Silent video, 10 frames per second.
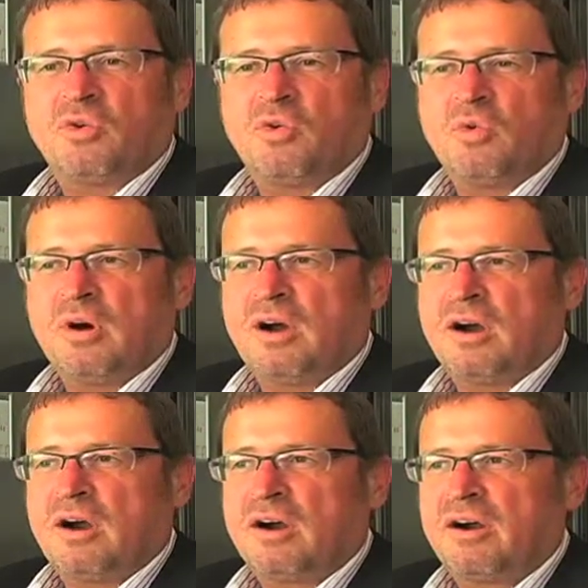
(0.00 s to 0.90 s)
who
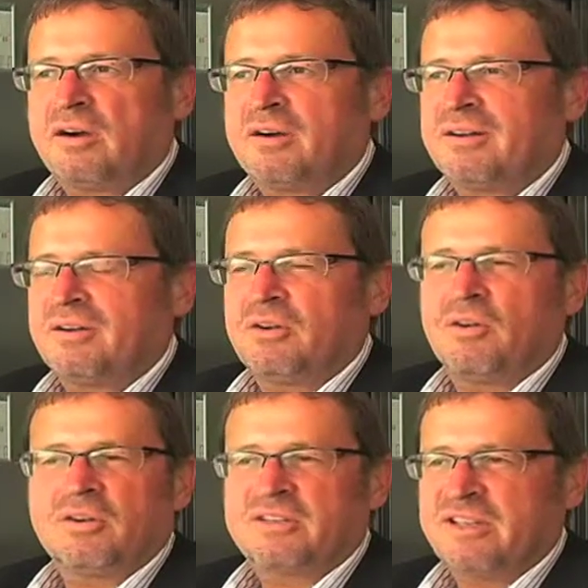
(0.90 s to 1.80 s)
are
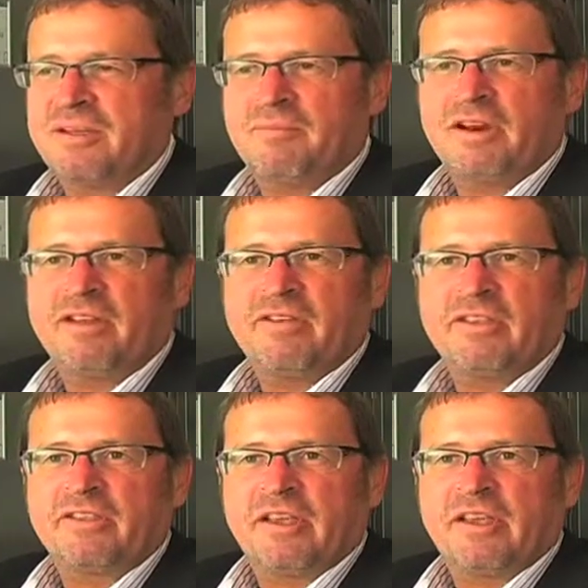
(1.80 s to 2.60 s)
long time living